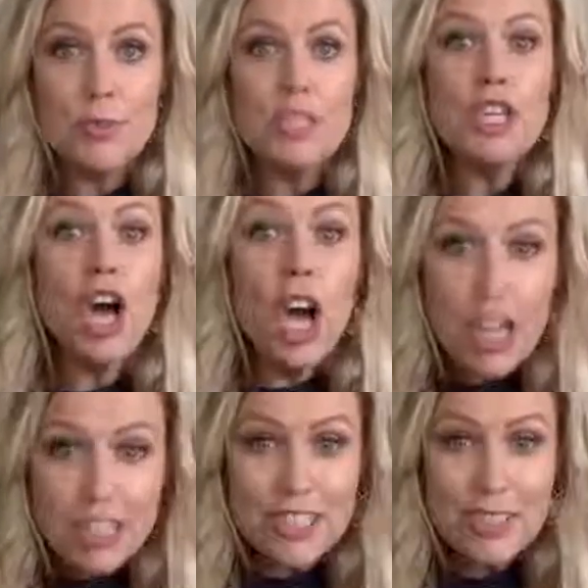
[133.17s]
We
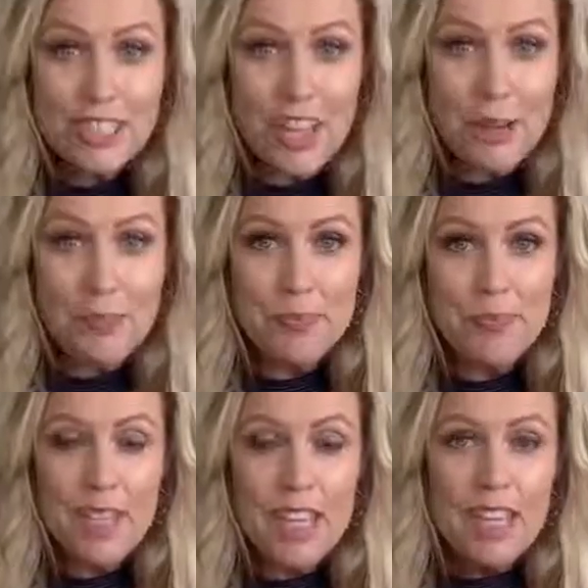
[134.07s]
talk to them.
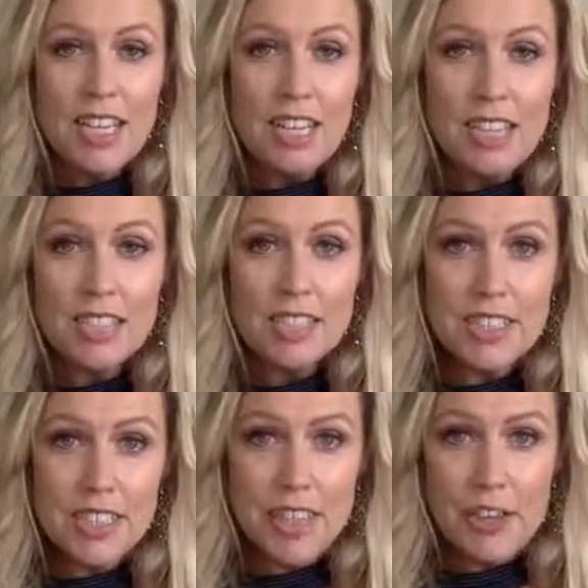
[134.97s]
Now, here's
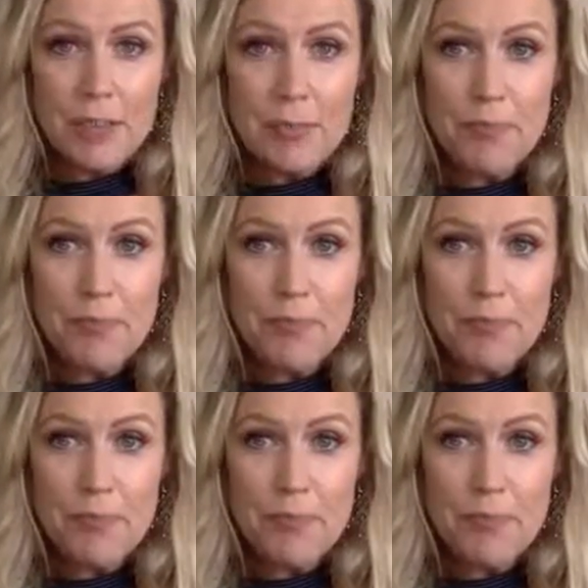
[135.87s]
the thing.